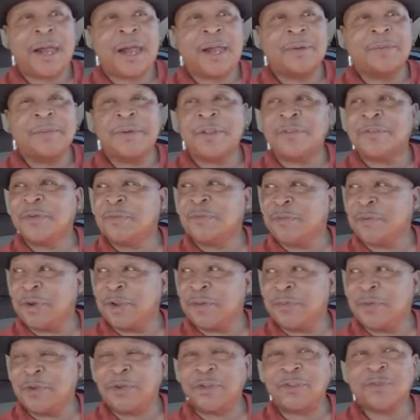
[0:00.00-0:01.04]
I believe in
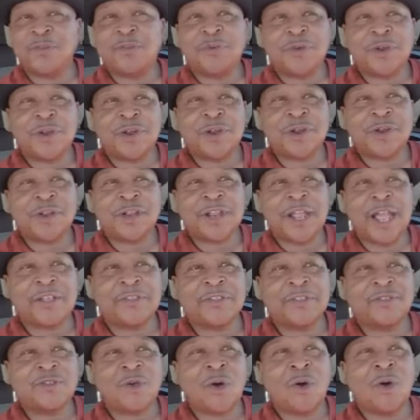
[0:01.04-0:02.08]
prayer, because prayer
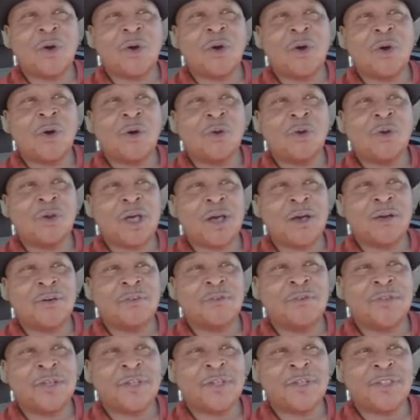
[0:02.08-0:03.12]
gathers all
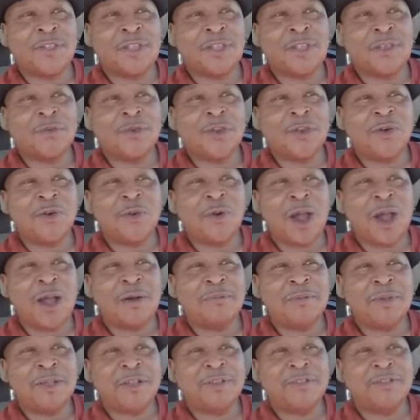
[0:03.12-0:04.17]
of the
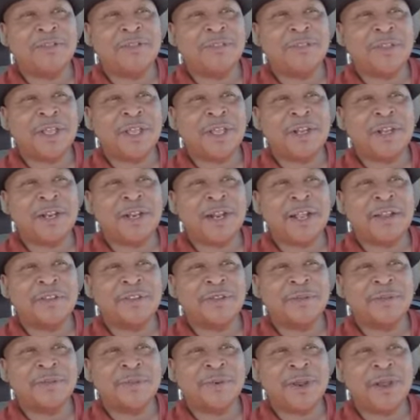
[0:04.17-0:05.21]
requirements to get in an
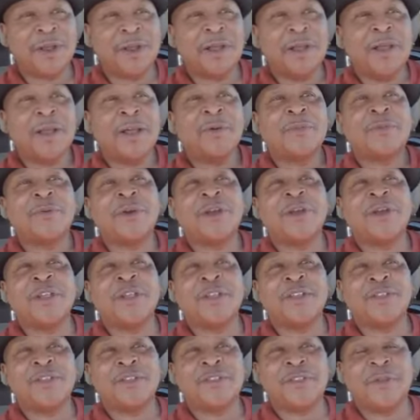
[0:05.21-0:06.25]
answer to prayer. Prayer
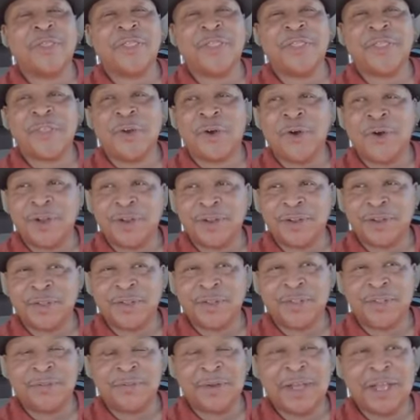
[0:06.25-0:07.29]
is the thought,
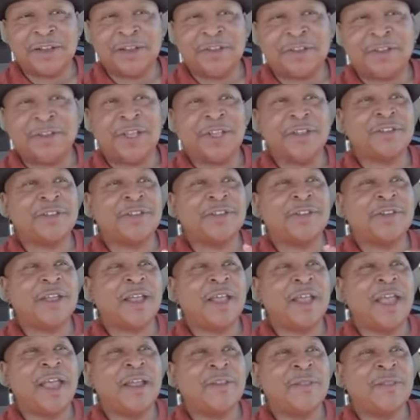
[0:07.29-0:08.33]
the imagination,
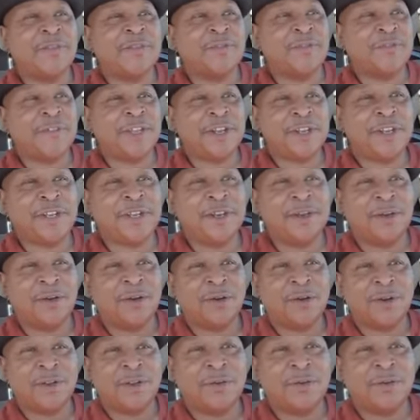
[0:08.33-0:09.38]
and the feeling
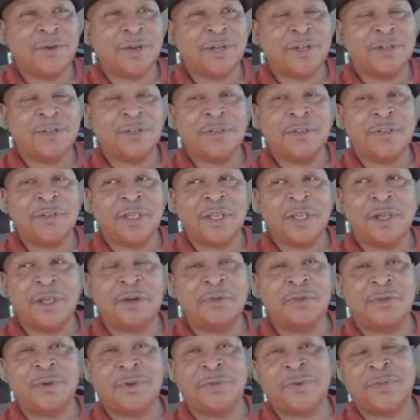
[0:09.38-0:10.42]
all at once. You can't
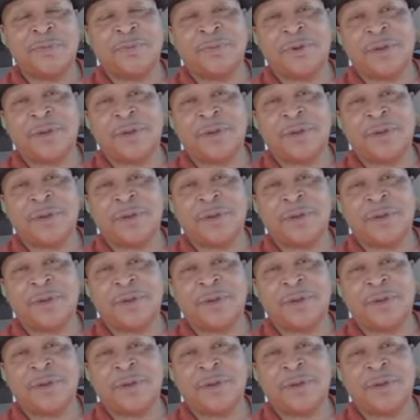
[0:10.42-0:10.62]
go wrong with